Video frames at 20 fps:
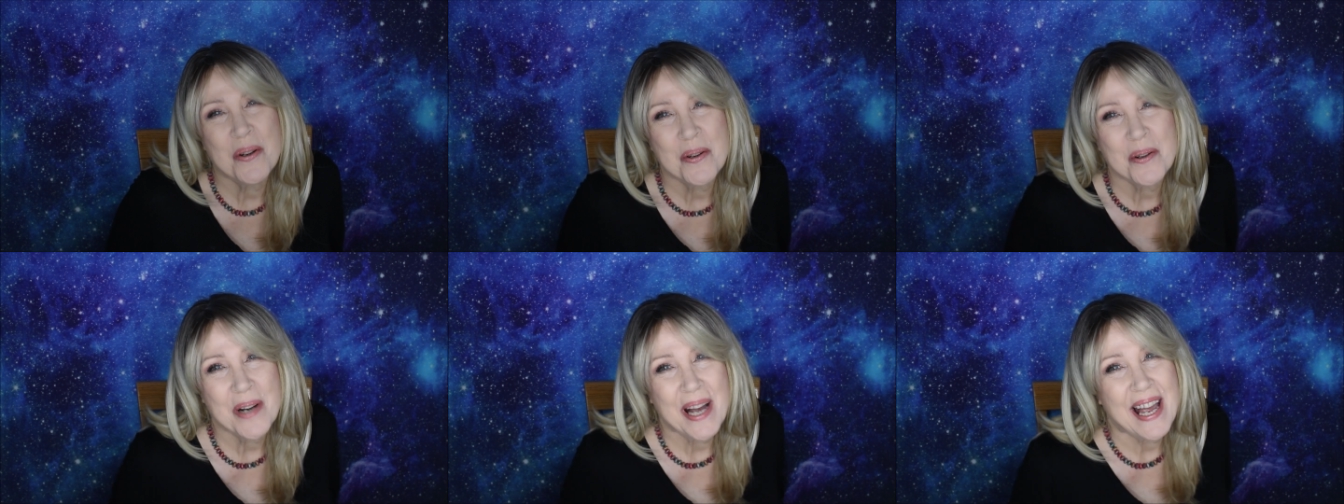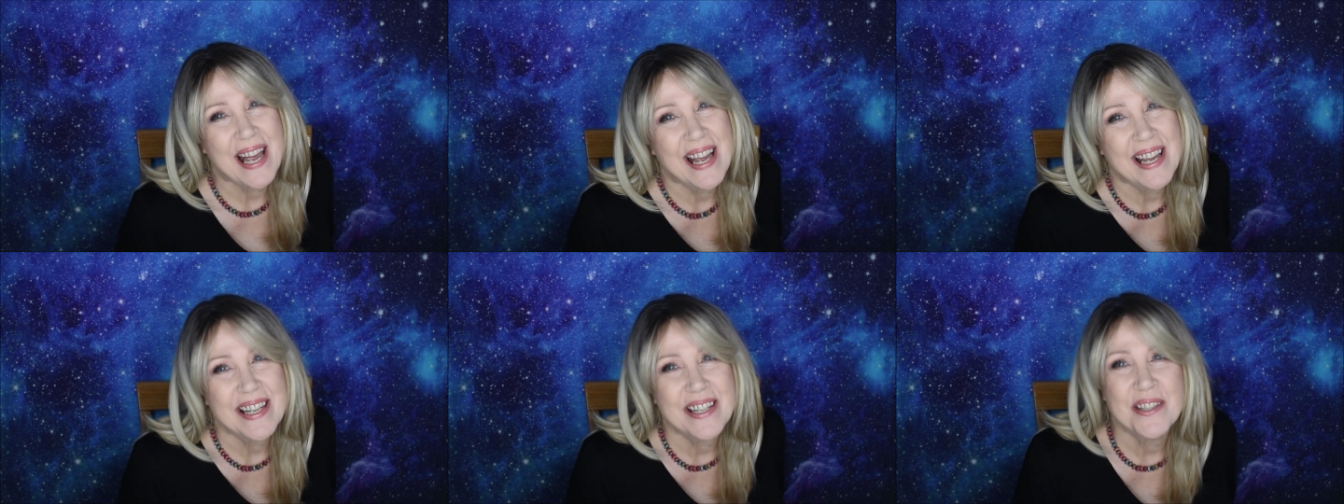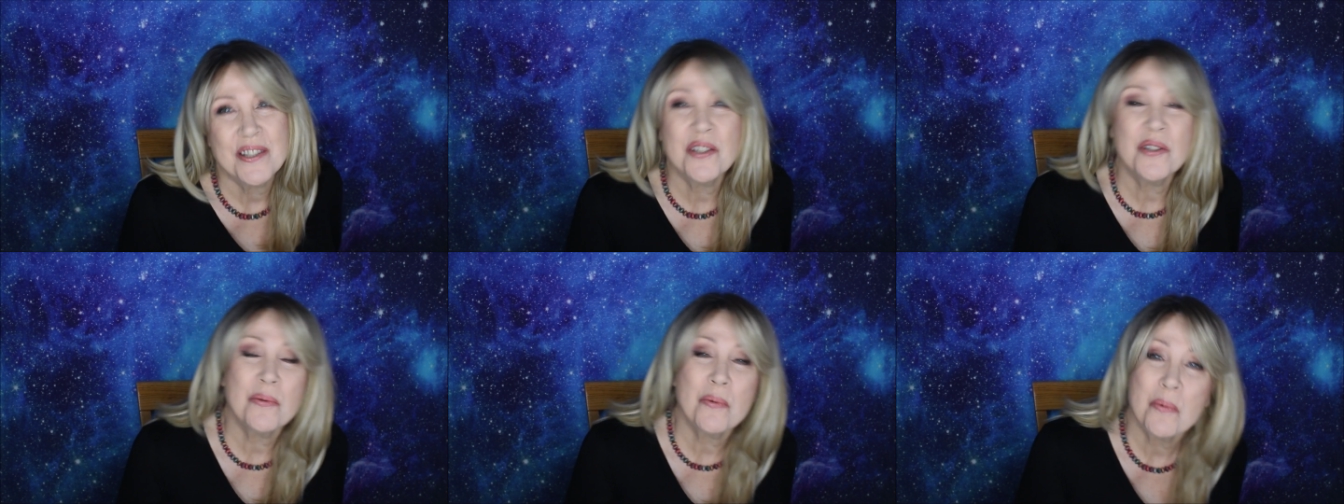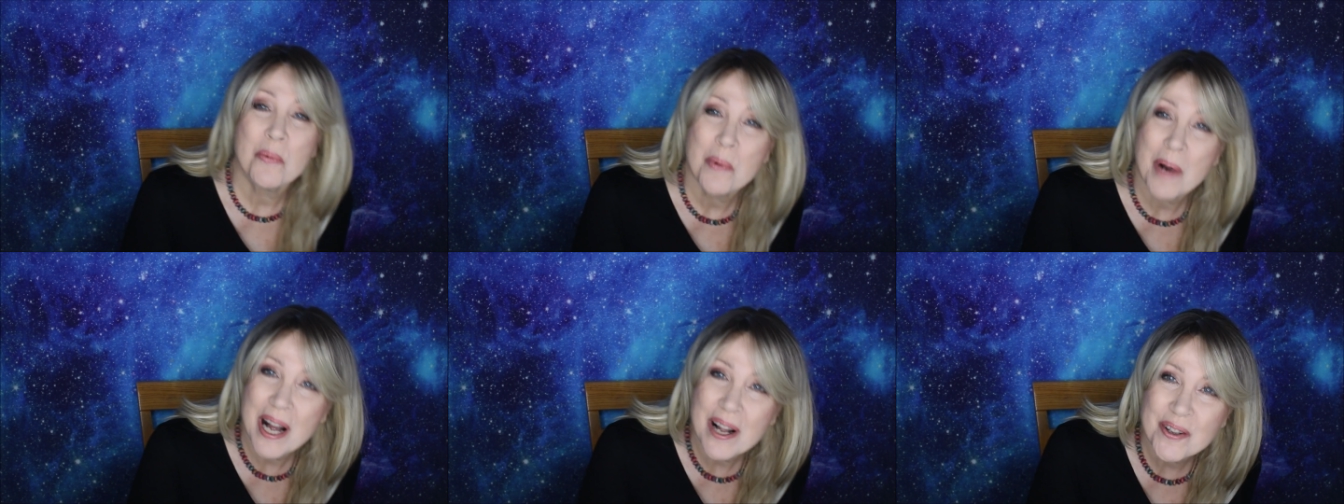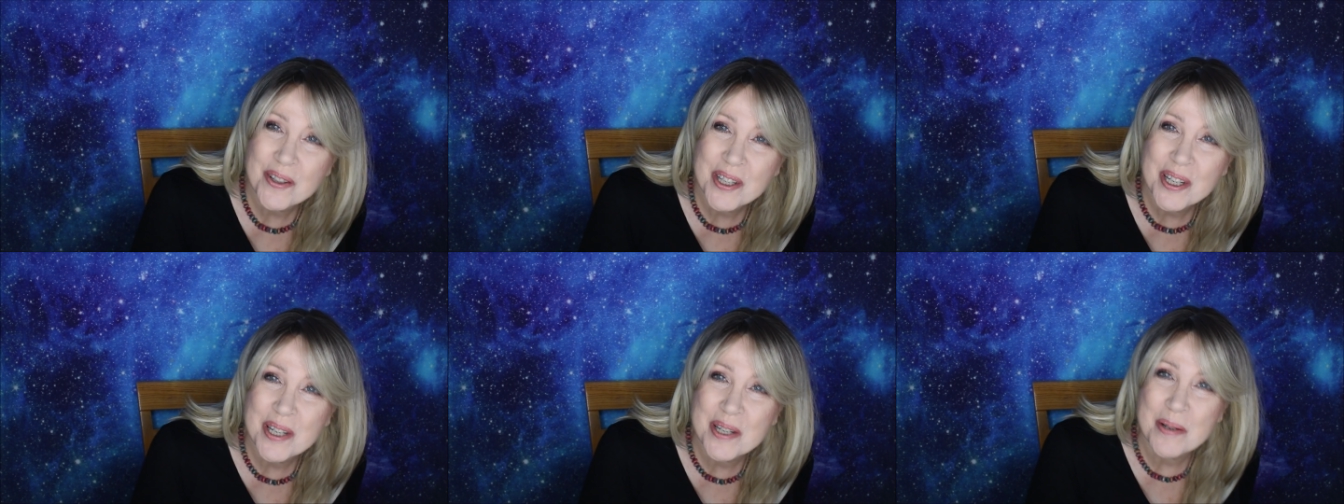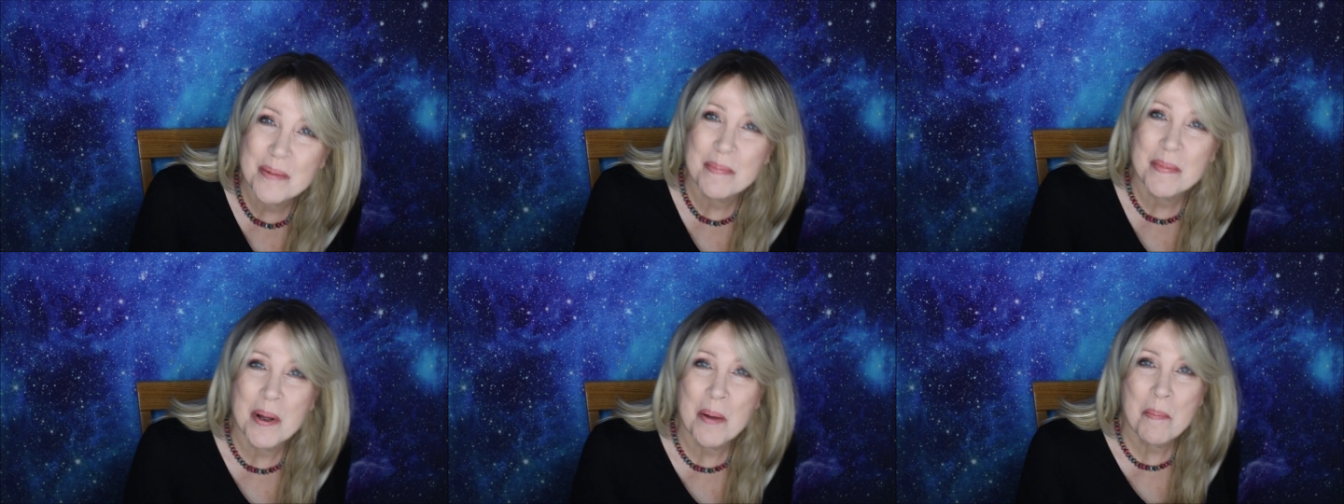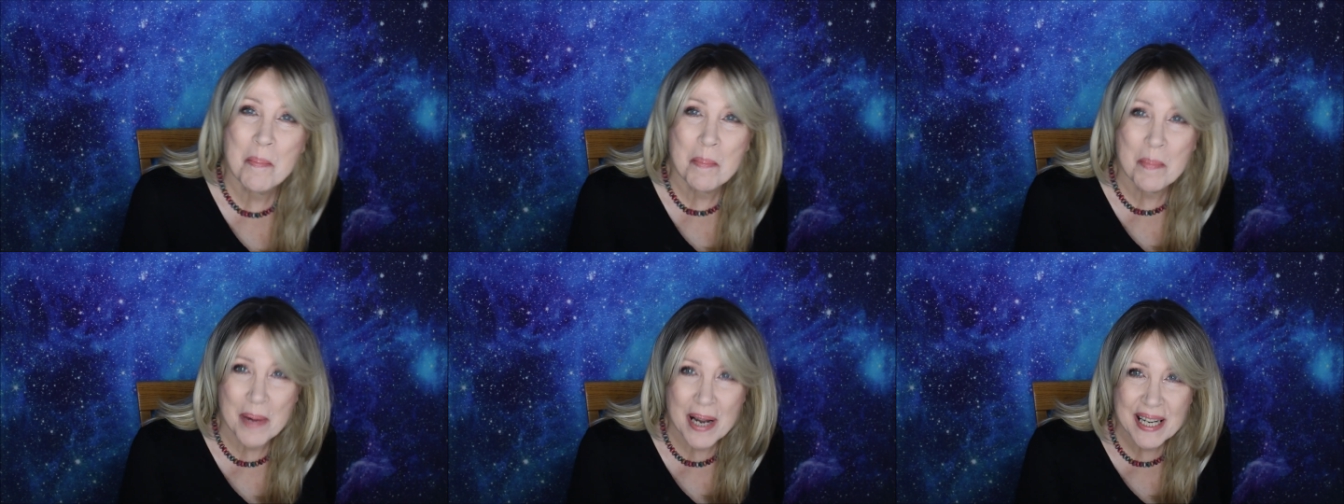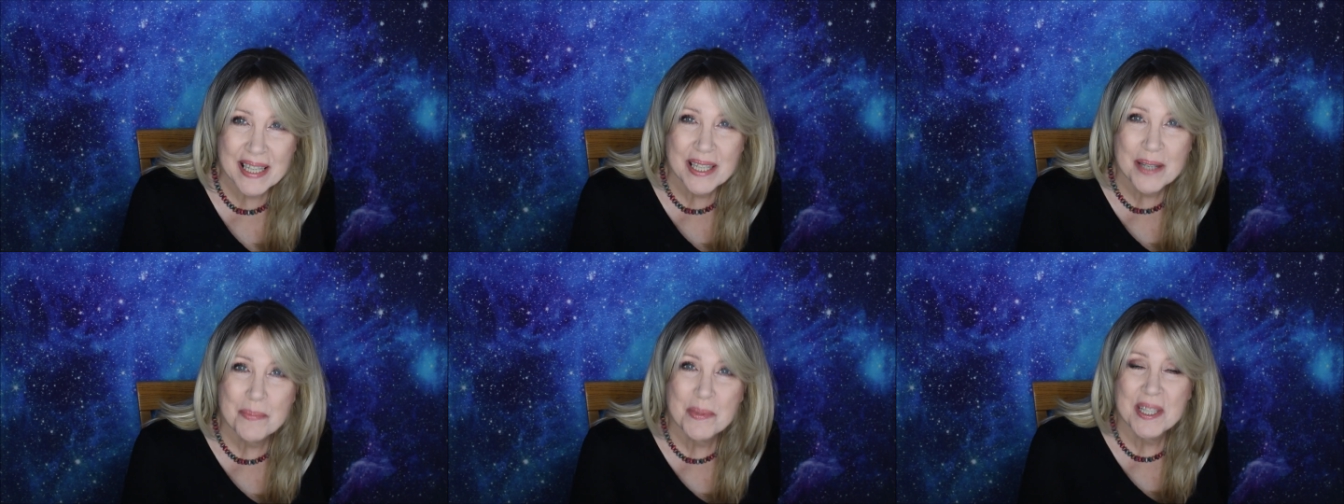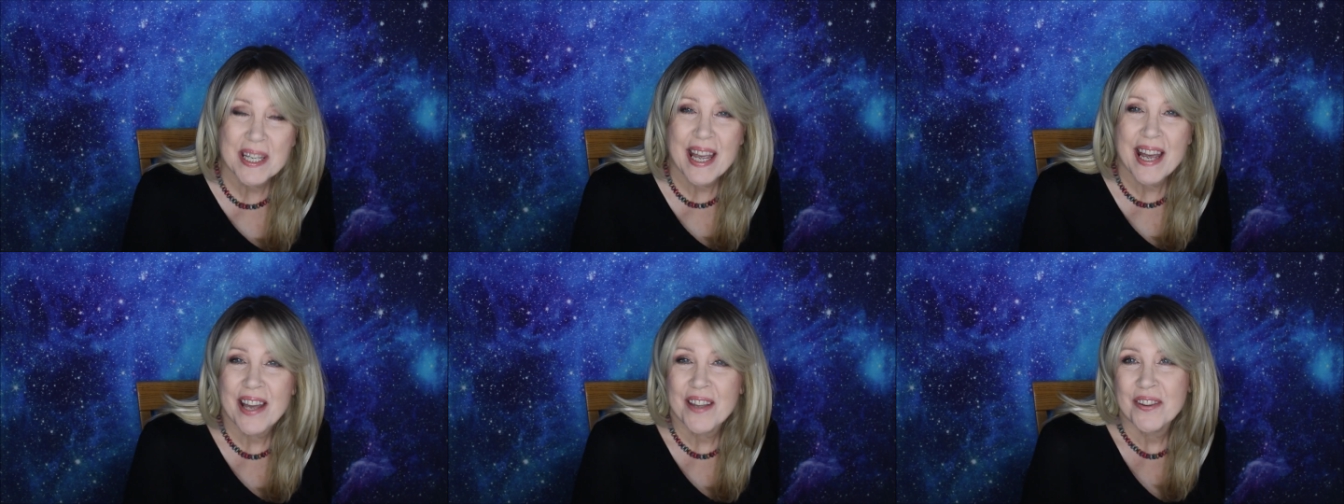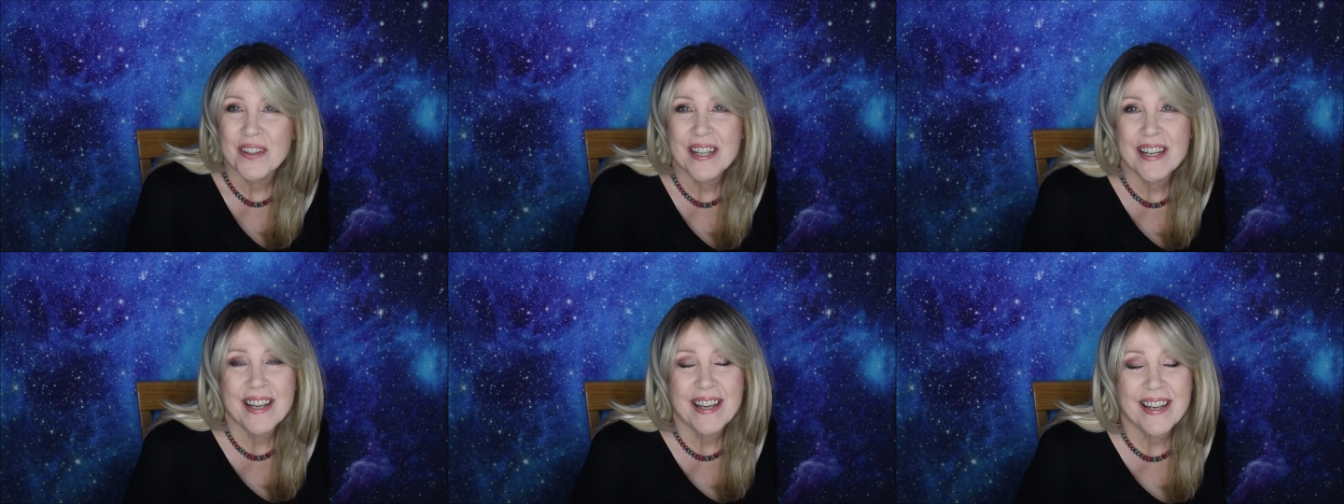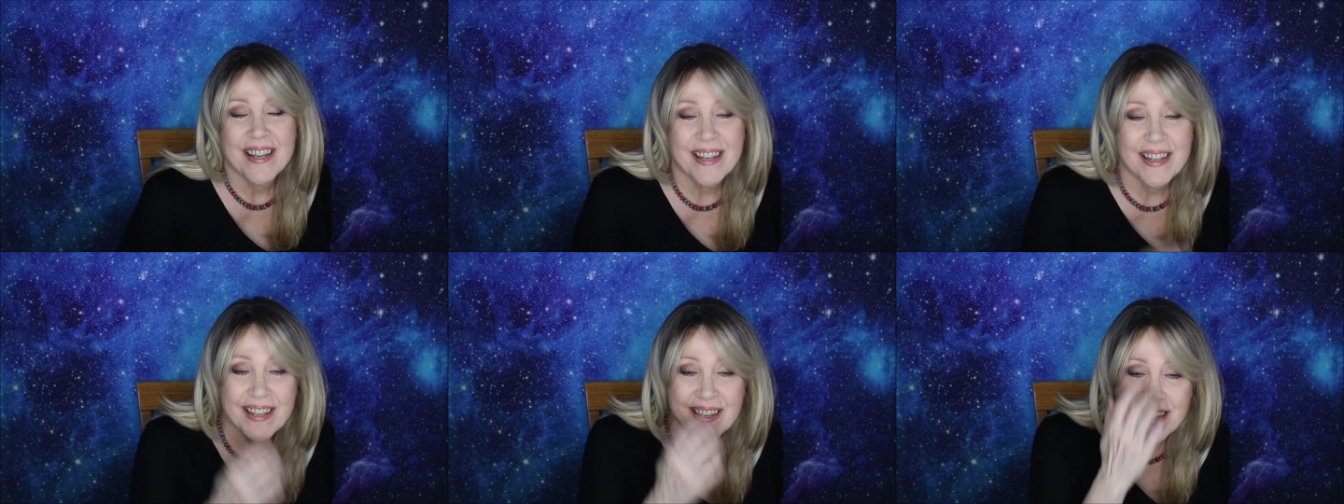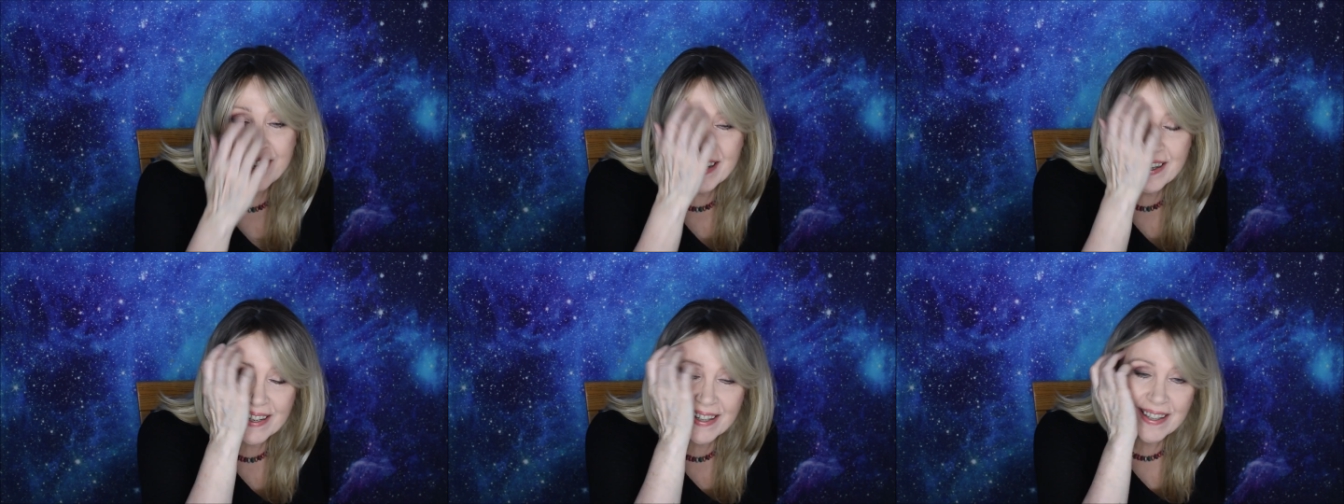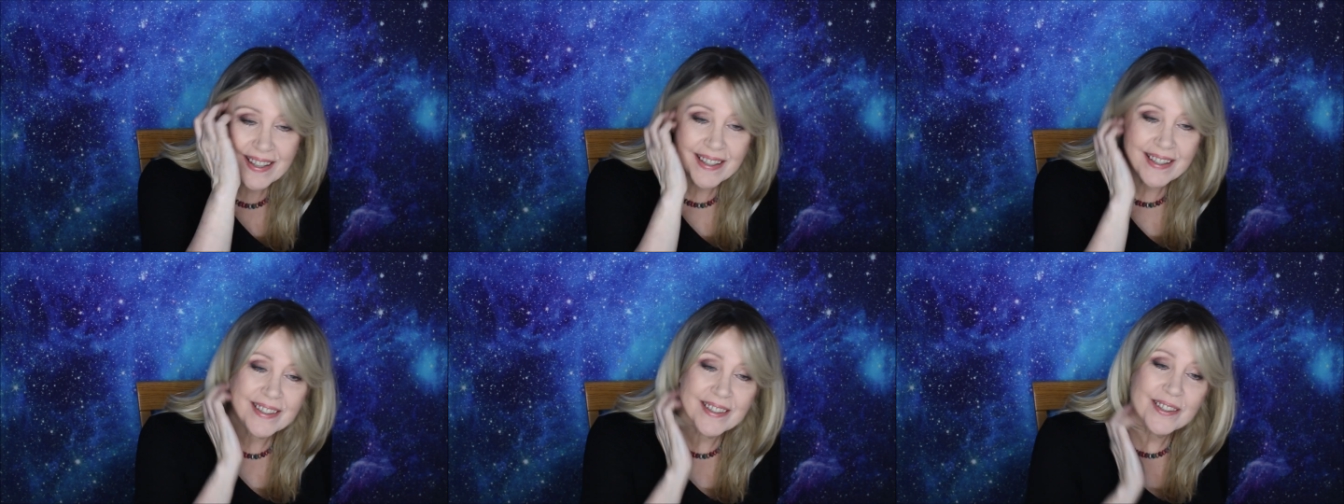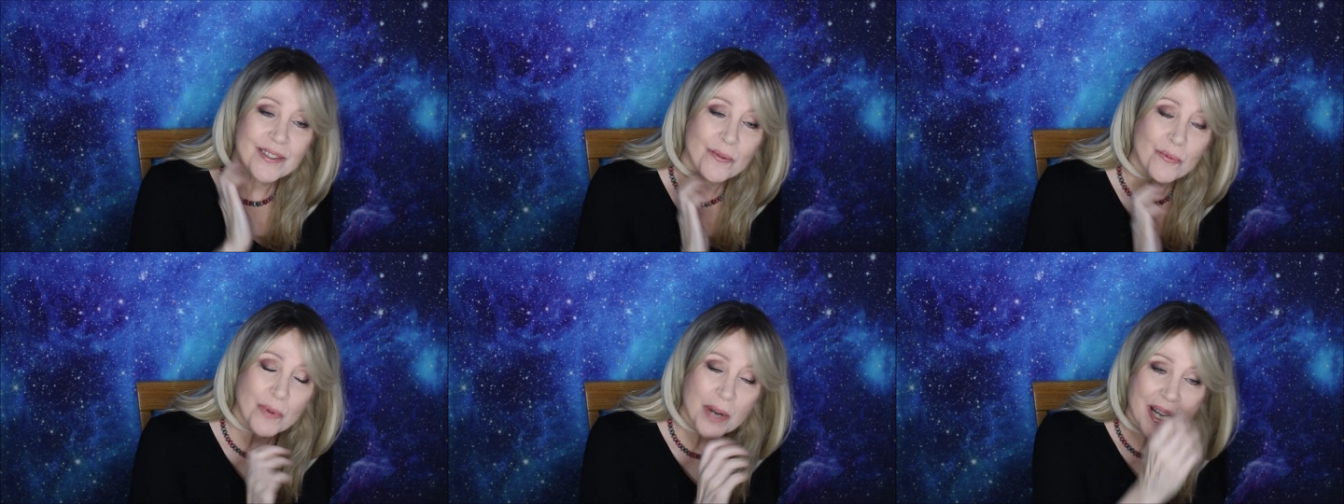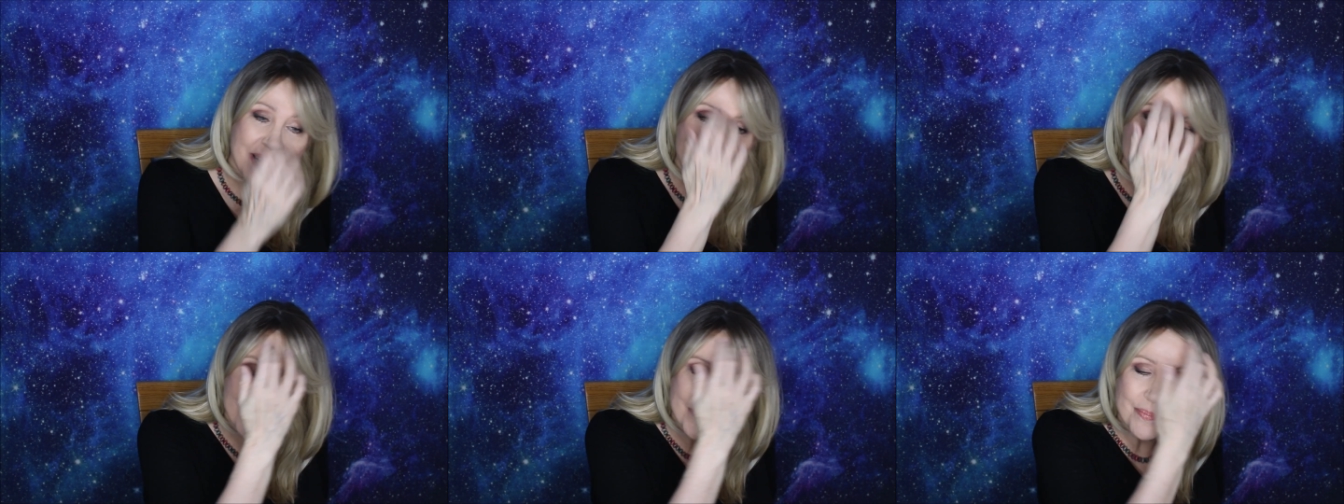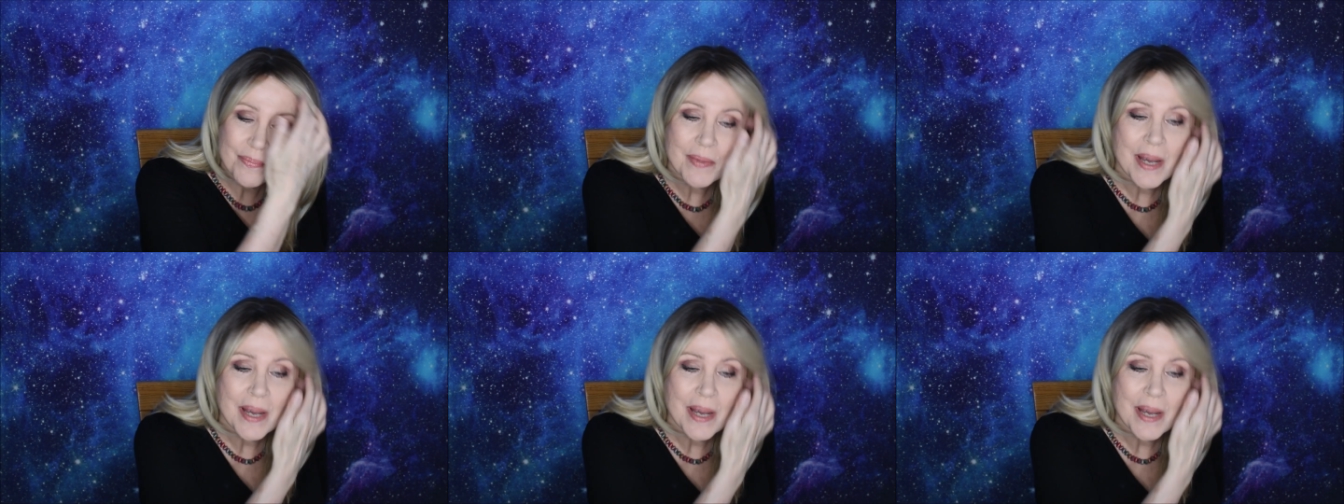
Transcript: Hello and welcome. My name's Kathy A and well,